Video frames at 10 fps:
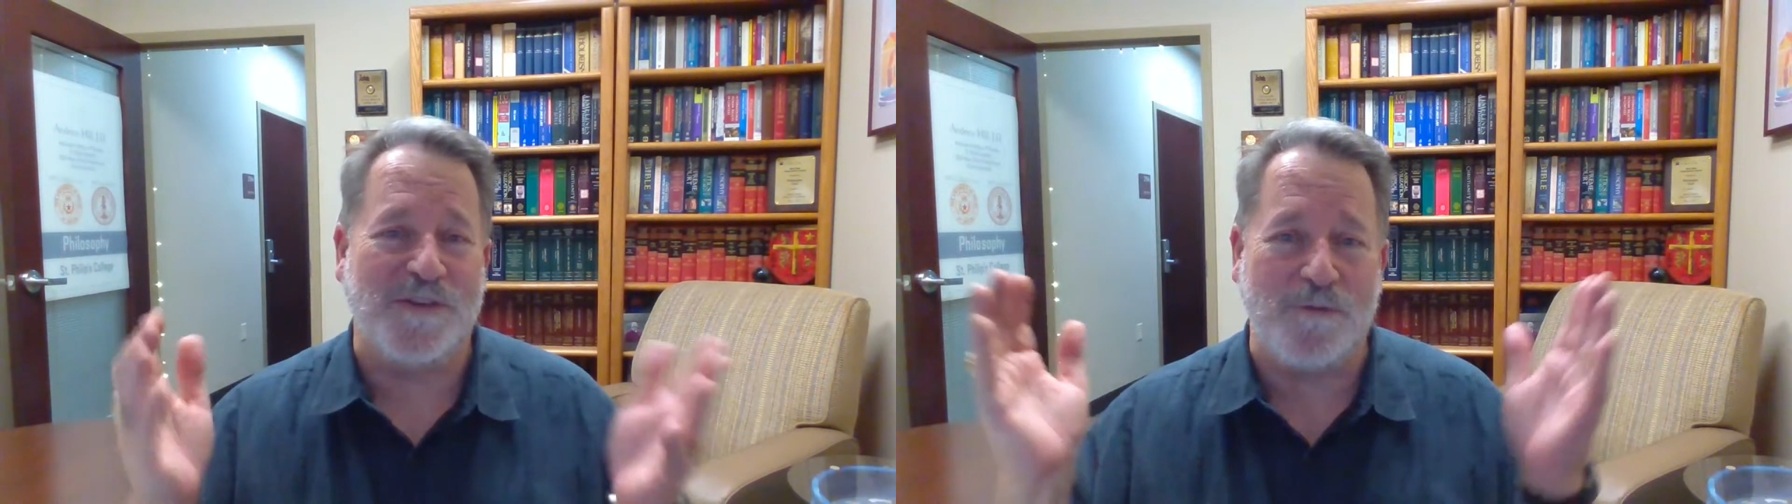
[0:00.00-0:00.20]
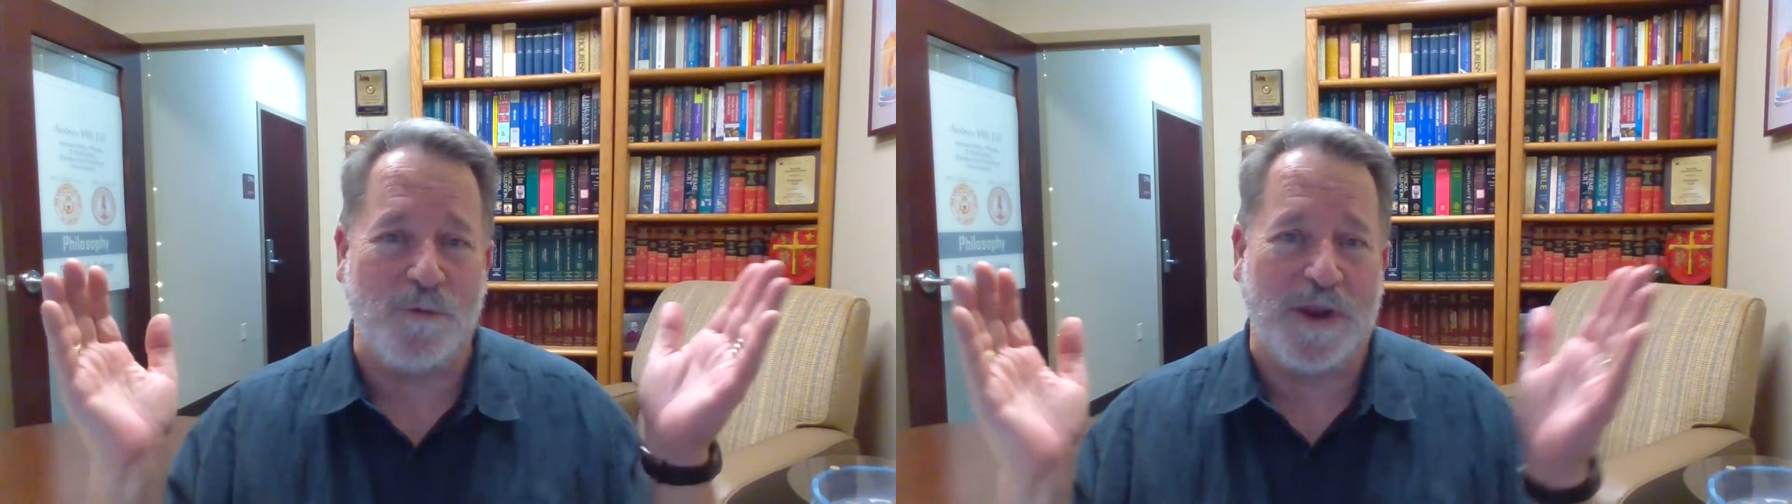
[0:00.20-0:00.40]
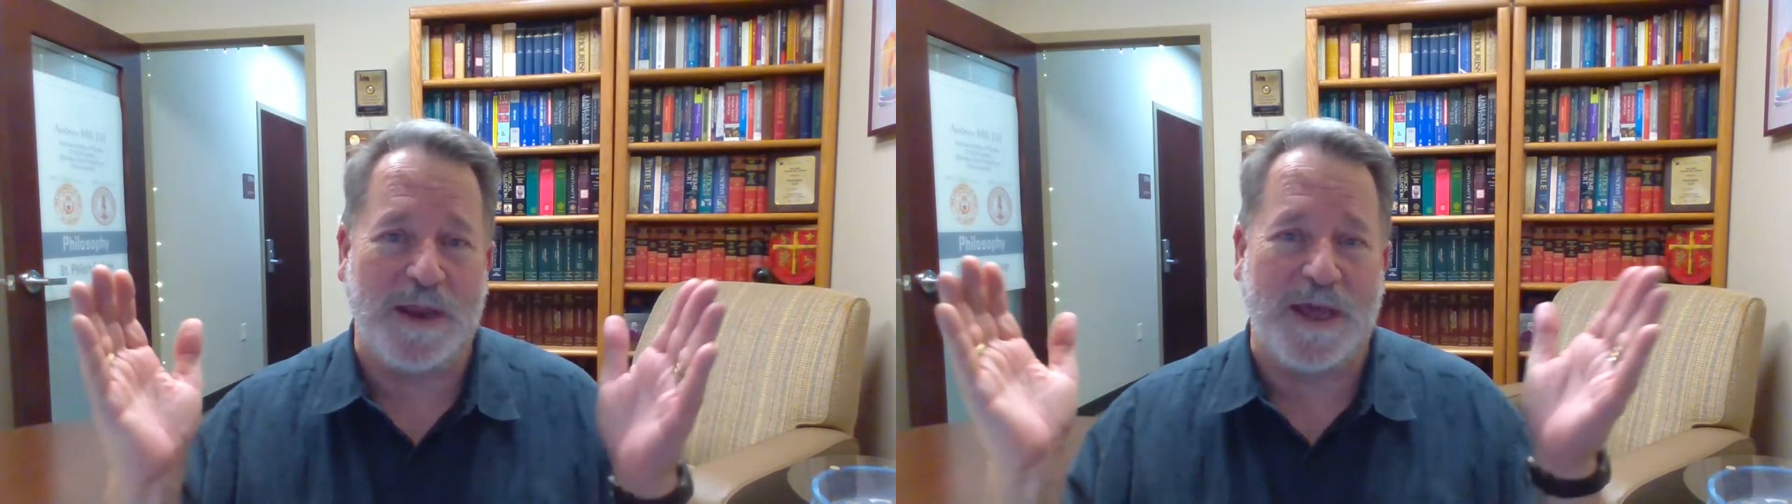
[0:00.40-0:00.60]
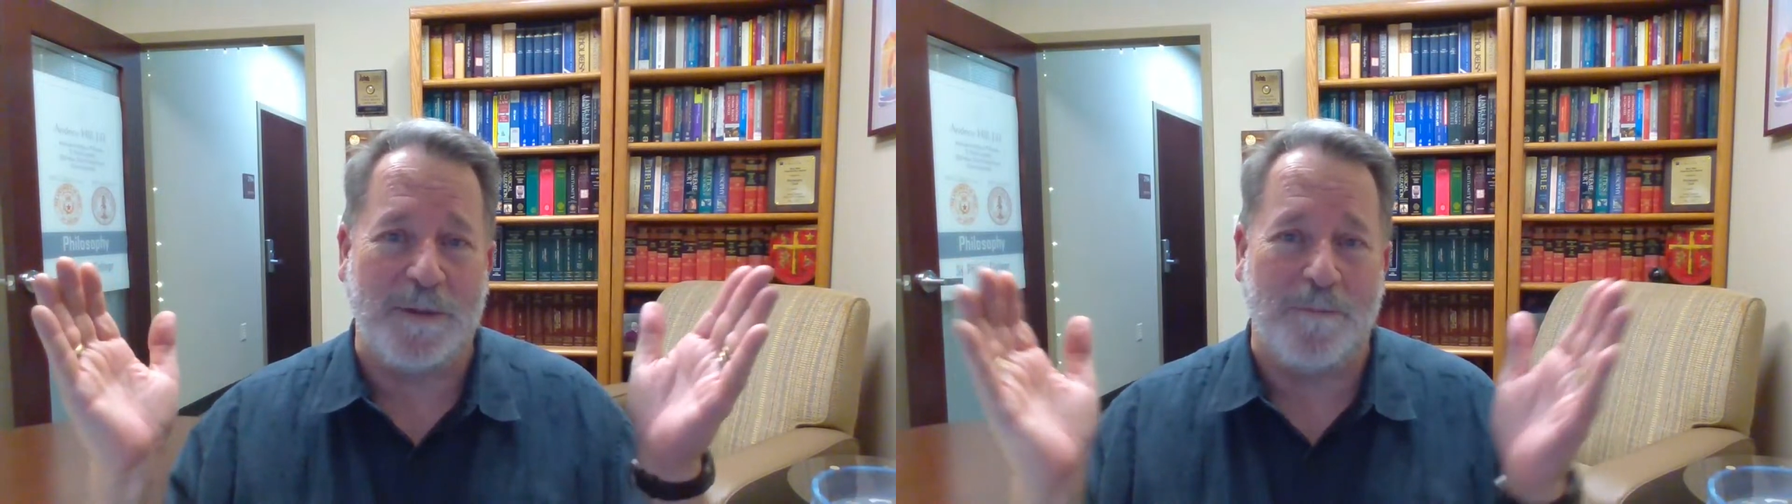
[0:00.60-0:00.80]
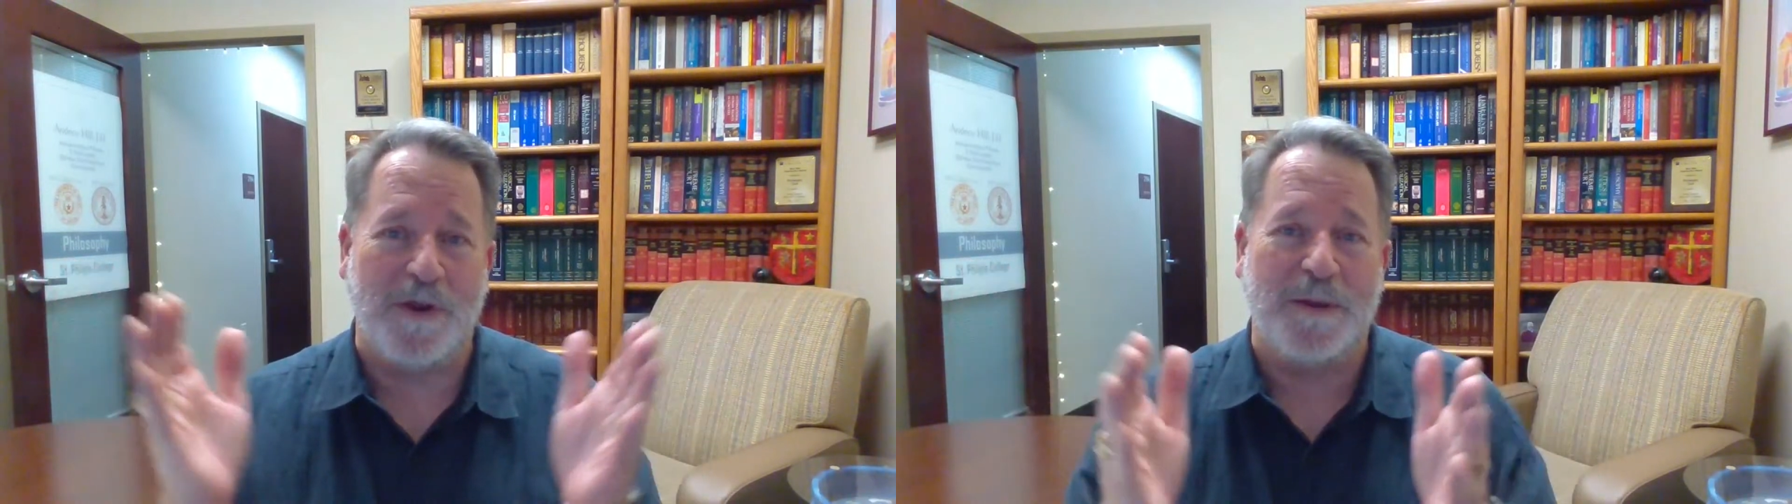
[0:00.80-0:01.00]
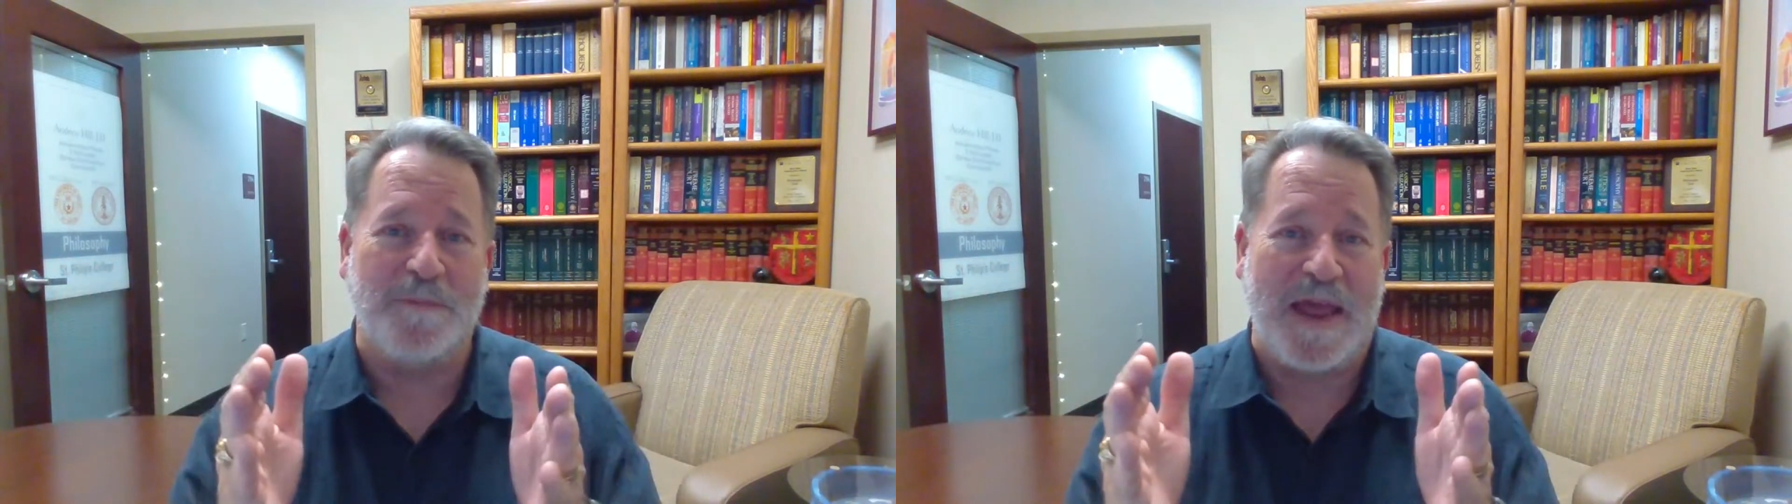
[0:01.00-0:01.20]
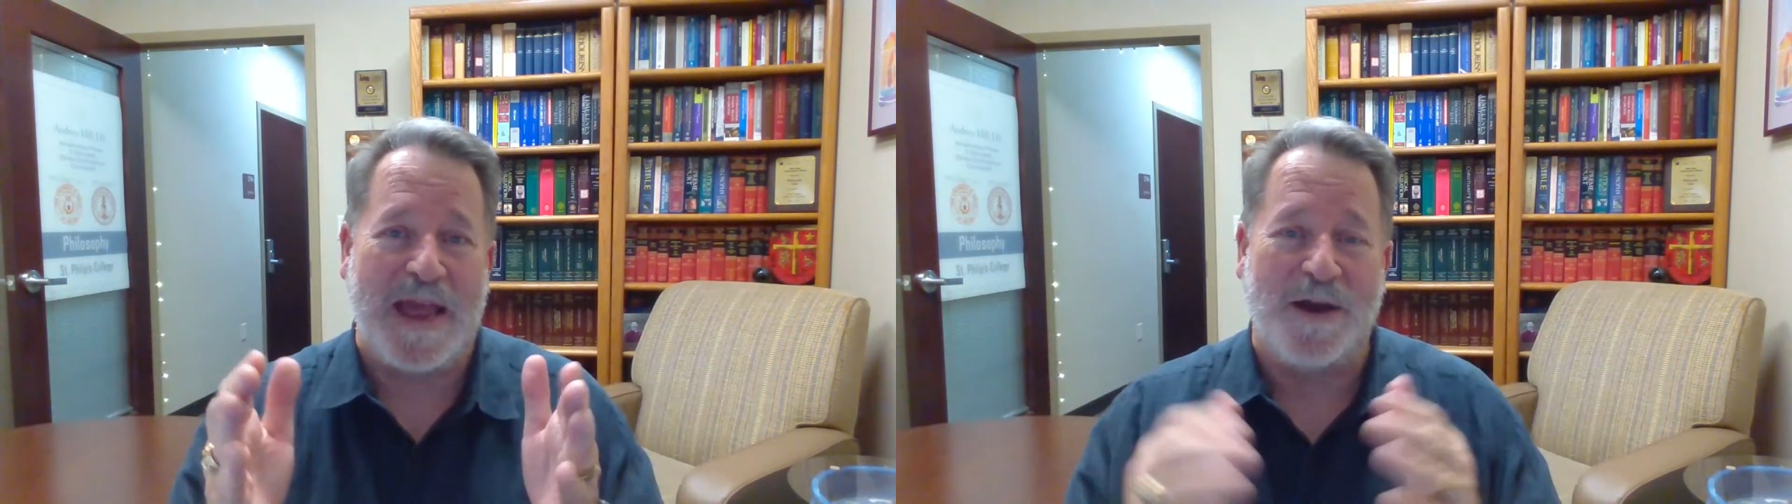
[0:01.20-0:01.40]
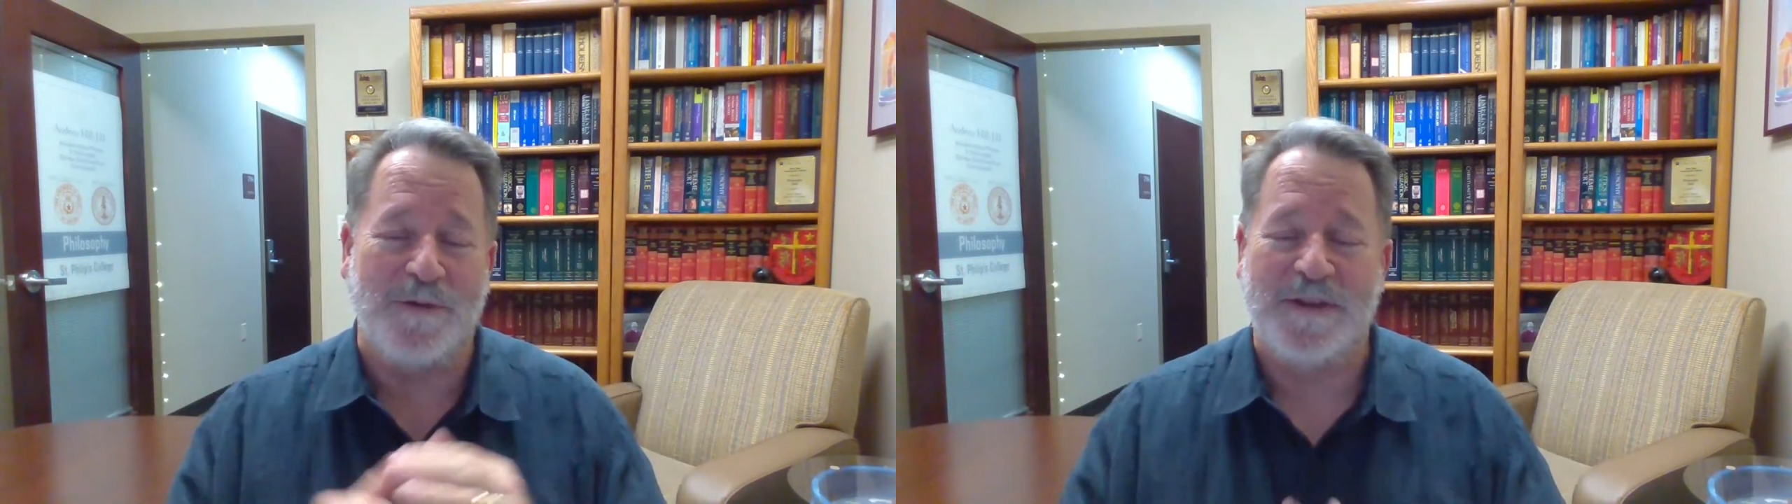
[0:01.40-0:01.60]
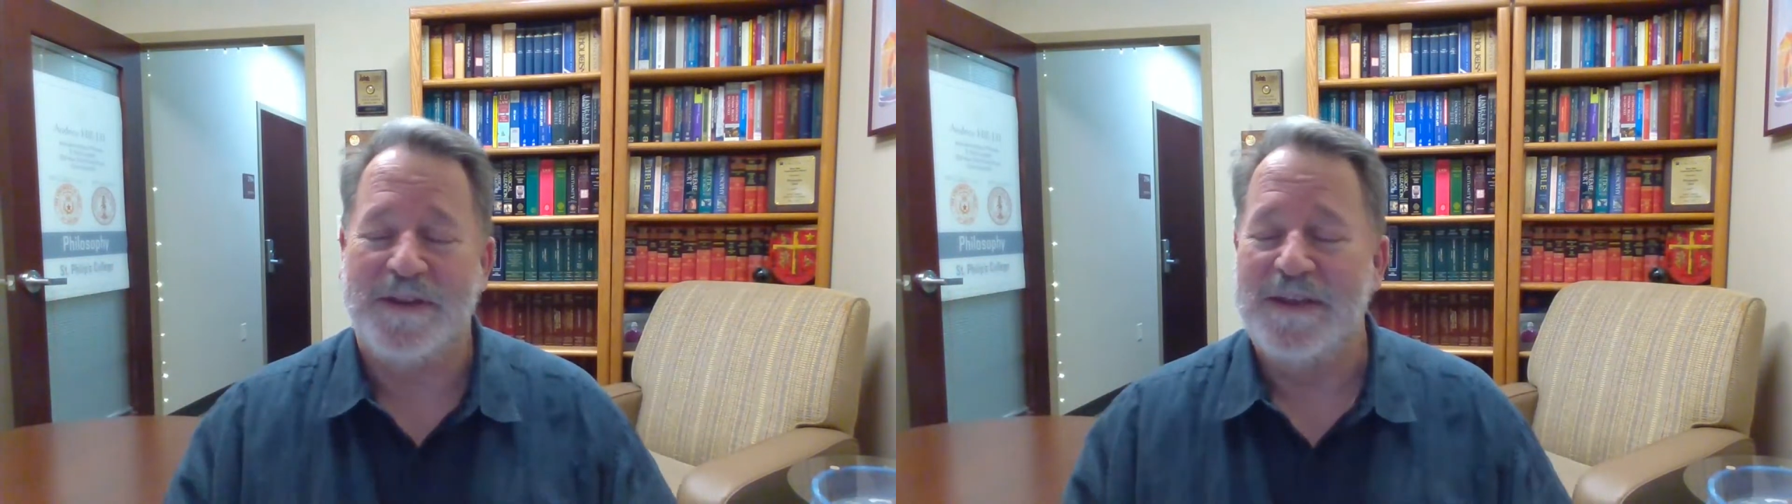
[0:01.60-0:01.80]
even when I kind of bring them down